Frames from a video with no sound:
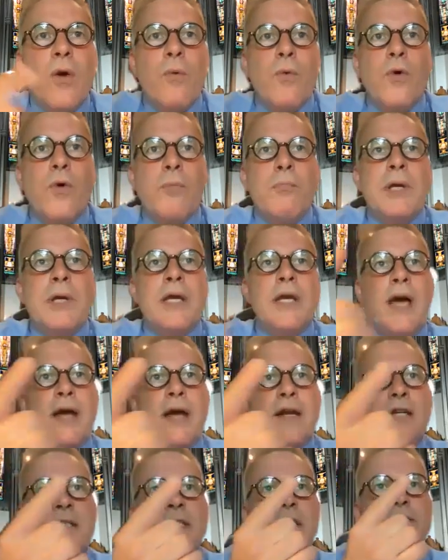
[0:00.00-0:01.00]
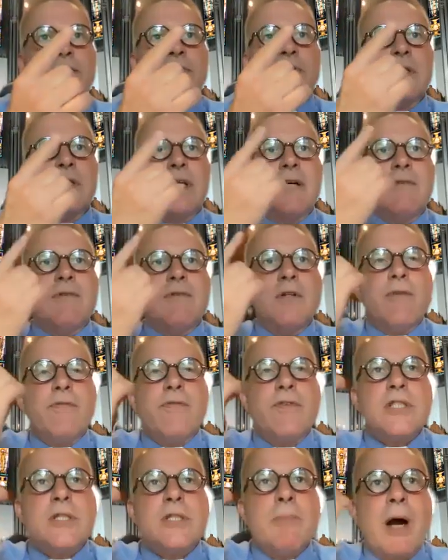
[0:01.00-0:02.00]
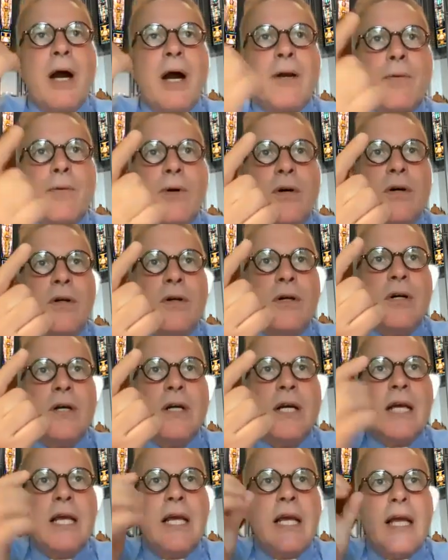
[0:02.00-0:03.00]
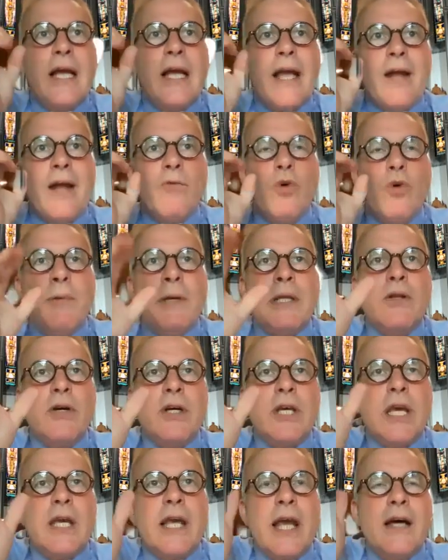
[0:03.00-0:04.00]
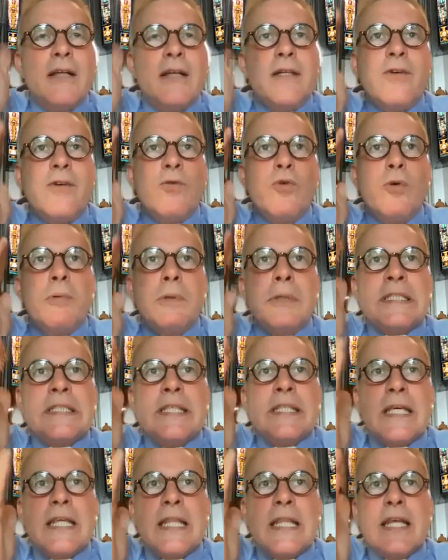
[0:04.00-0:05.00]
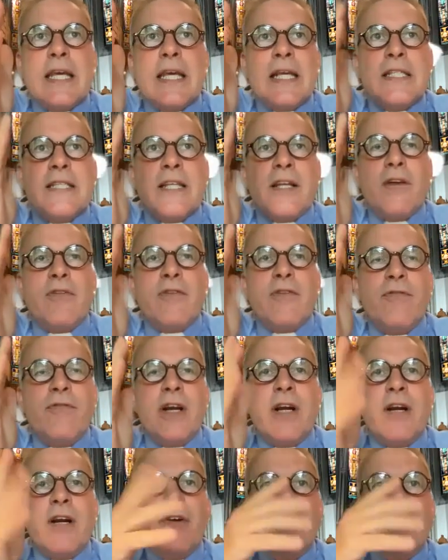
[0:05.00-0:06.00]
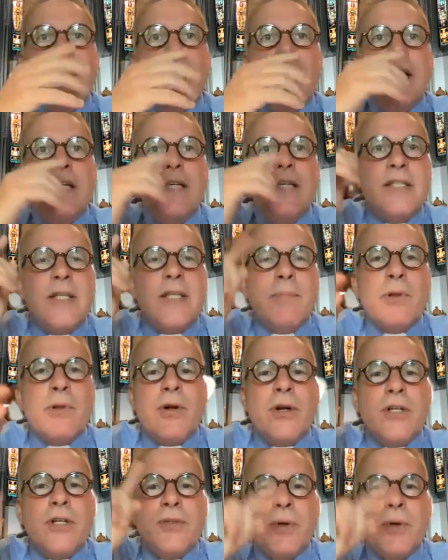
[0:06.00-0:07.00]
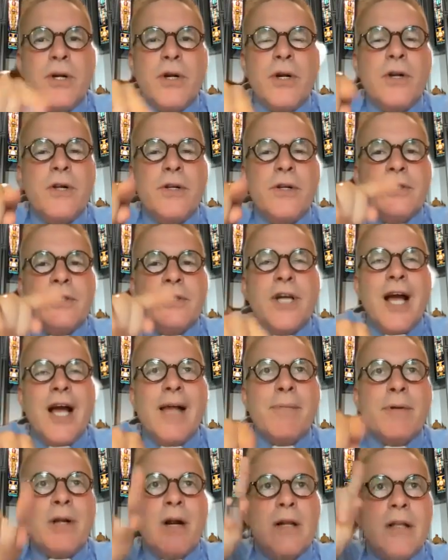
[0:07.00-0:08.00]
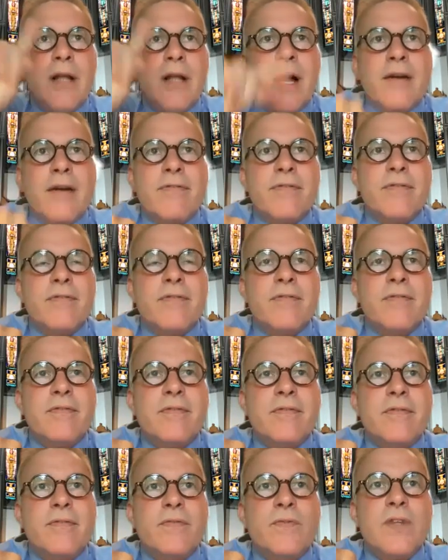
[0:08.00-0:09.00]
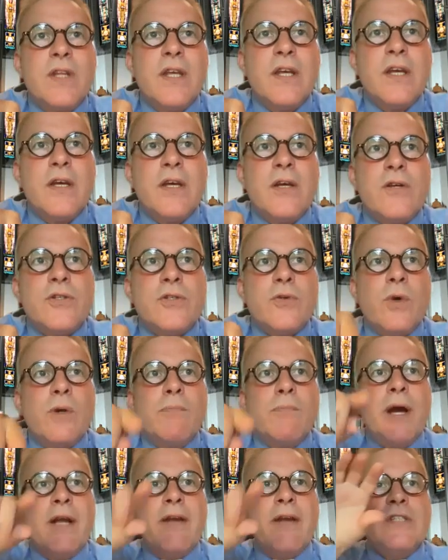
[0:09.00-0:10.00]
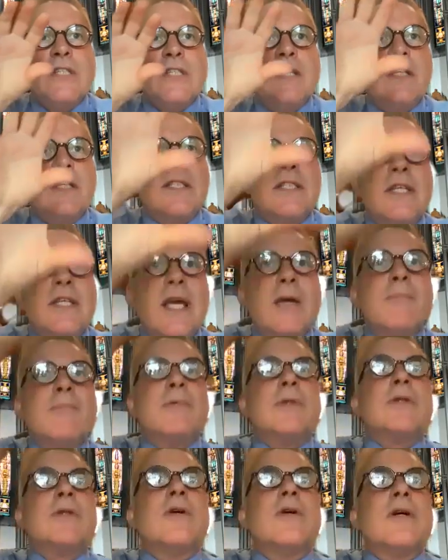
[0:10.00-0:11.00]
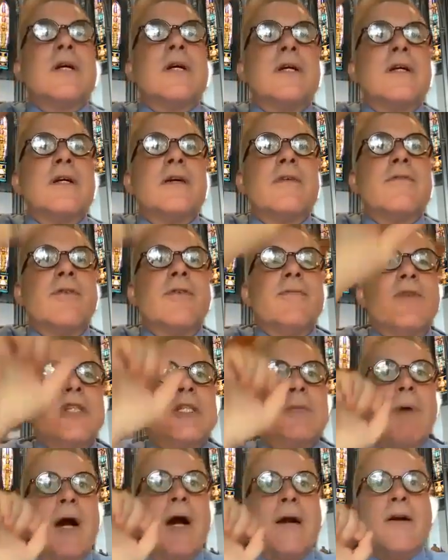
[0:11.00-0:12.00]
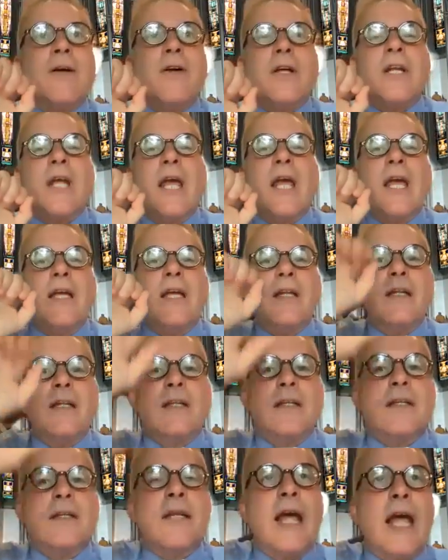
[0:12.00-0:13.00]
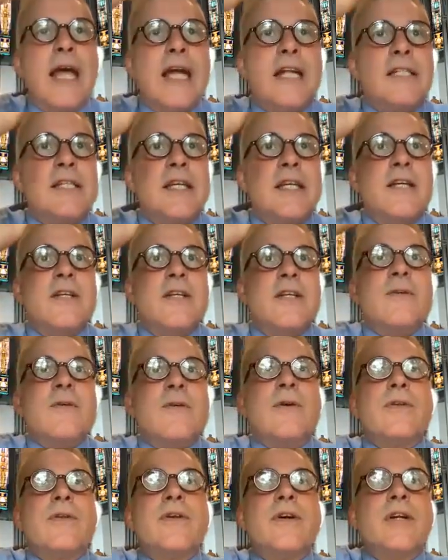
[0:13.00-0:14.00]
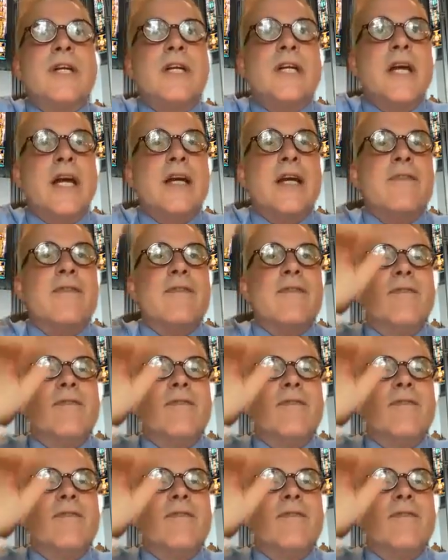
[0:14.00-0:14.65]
we'll be at a different level of the spiral, and we'll be looking out and we'll be seeing things that are very similar to an earlier time in our life. So we might have seen the same look from the spiral at 8, 18, or 38,